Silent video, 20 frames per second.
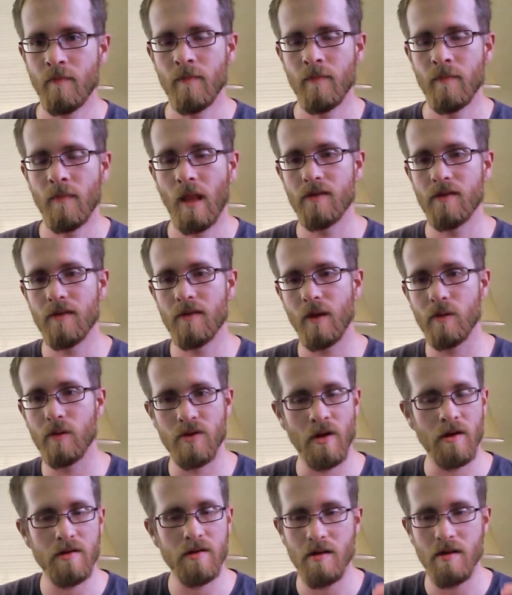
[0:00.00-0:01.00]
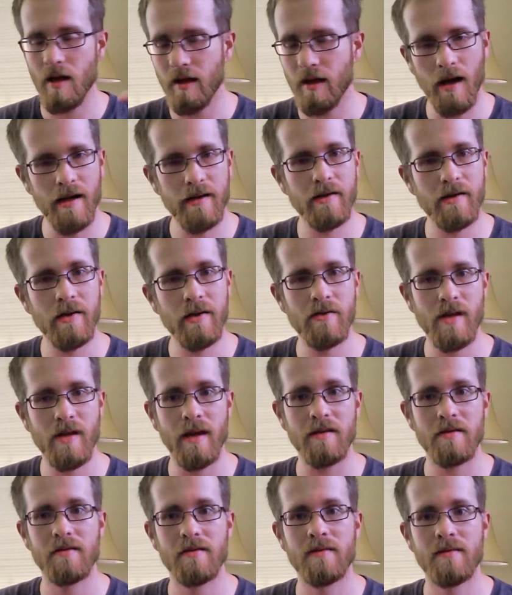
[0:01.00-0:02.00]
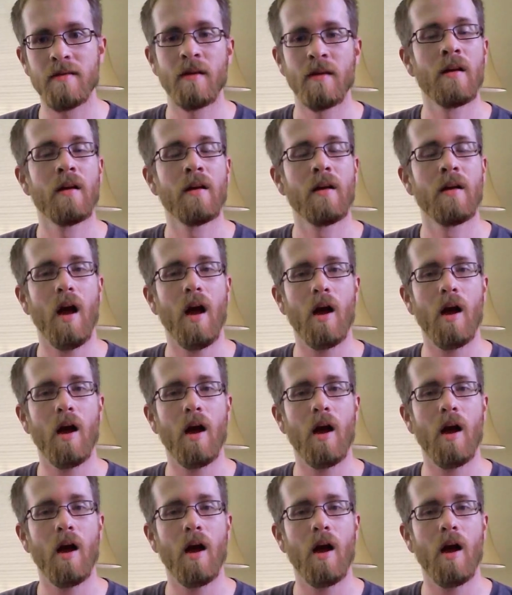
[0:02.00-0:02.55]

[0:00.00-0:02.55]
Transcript: So just like an IQ test, a